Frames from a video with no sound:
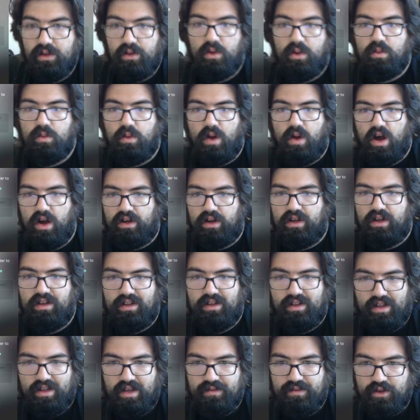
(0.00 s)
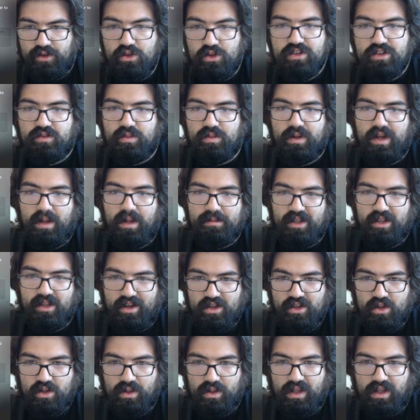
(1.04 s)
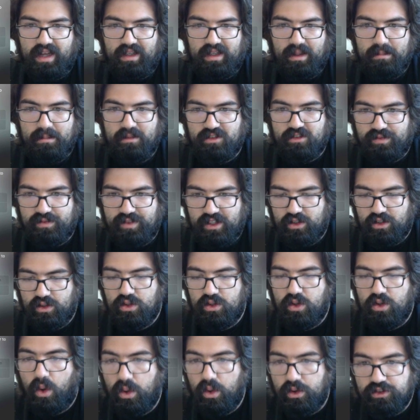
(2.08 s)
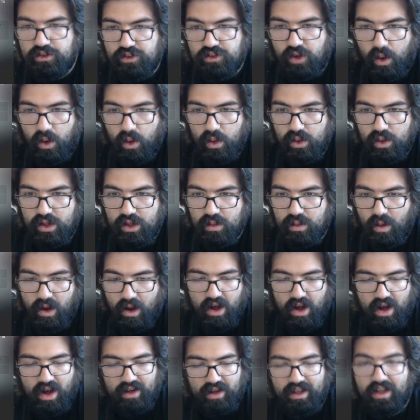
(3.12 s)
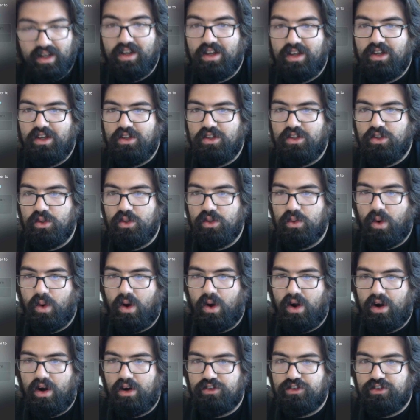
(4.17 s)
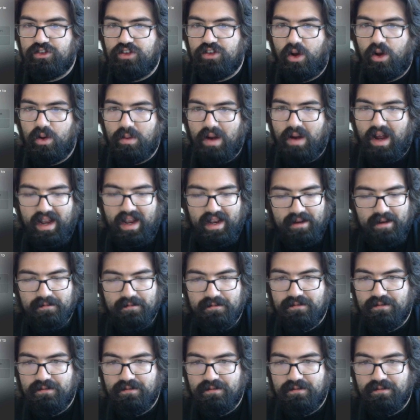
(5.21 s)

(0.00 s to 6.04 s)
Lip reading: Wrong. If you just went up there and you were like, Mr. V, your goal is totally wrong, you are so right.